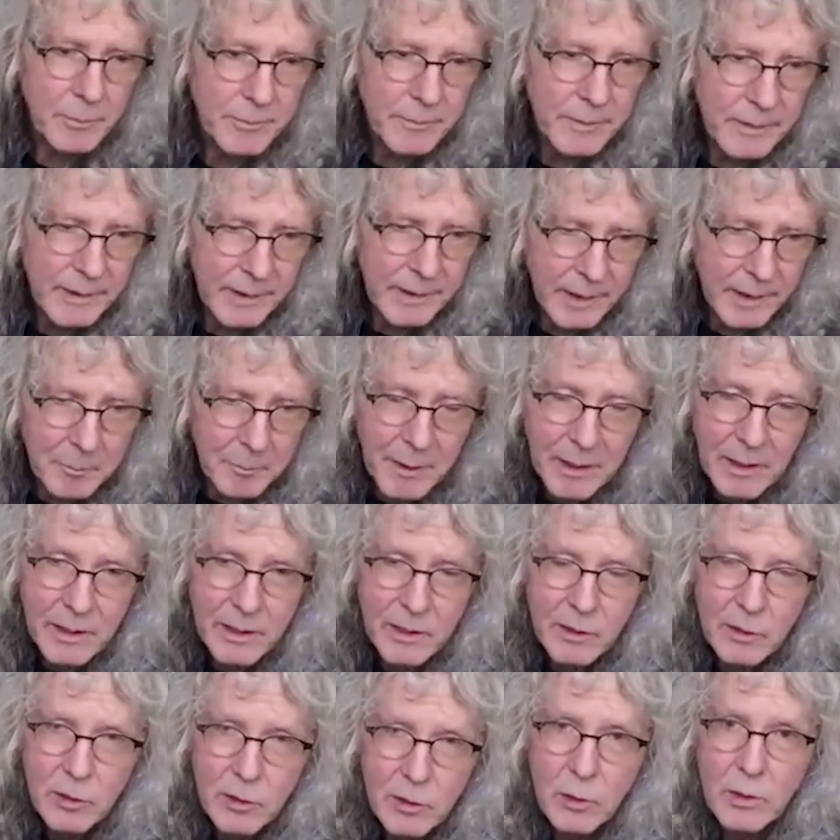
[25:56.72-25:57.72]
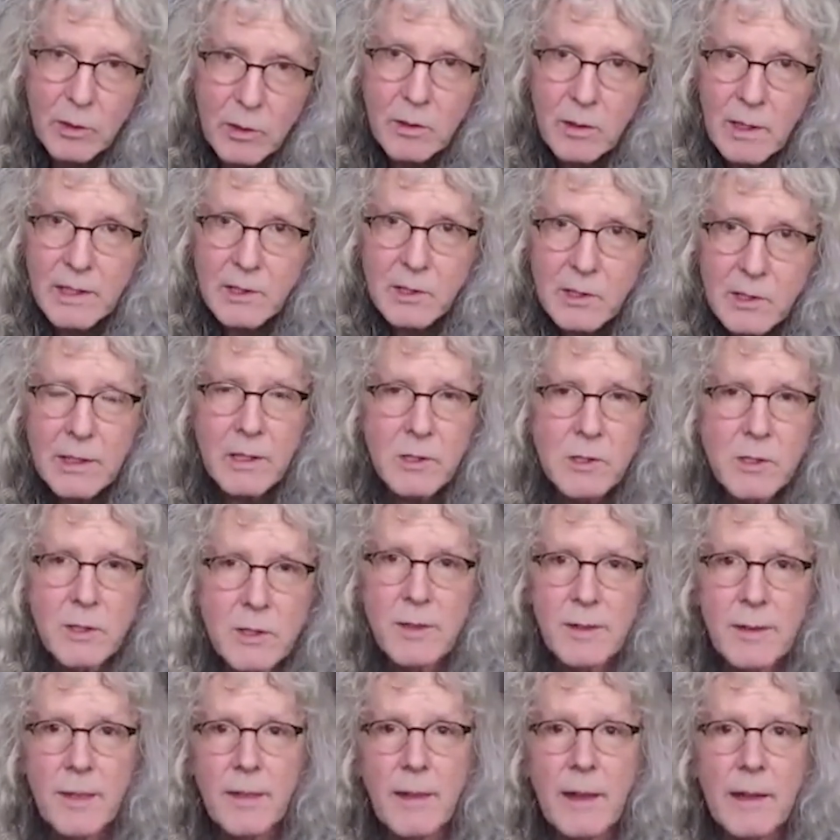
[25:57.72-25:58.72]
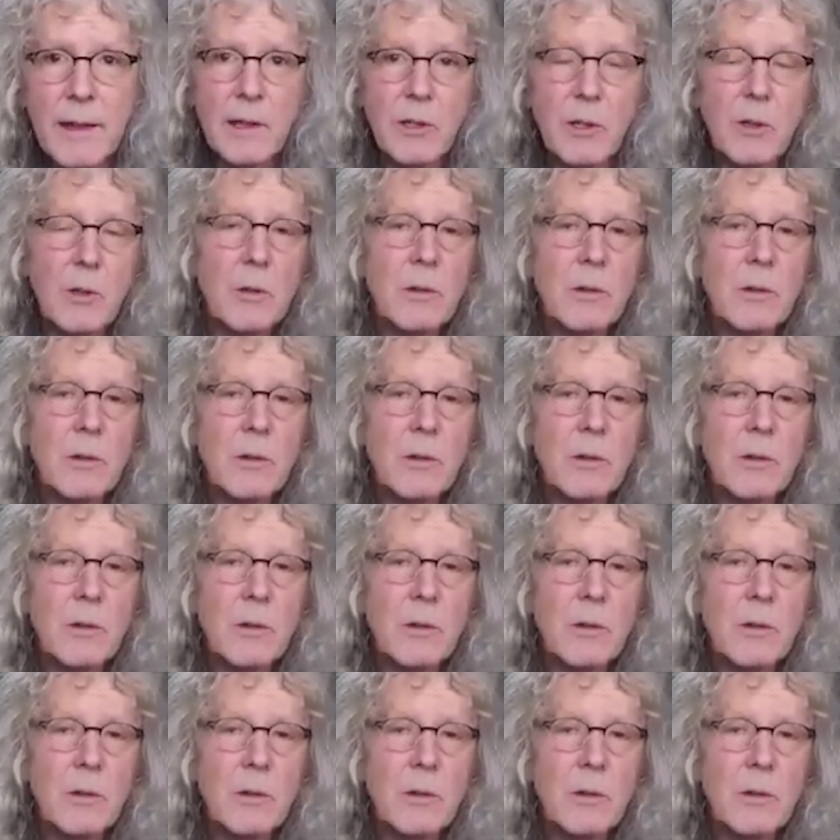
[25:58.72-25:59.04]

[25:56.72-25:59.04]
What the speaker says: And Marion too. Congratulations and thank you.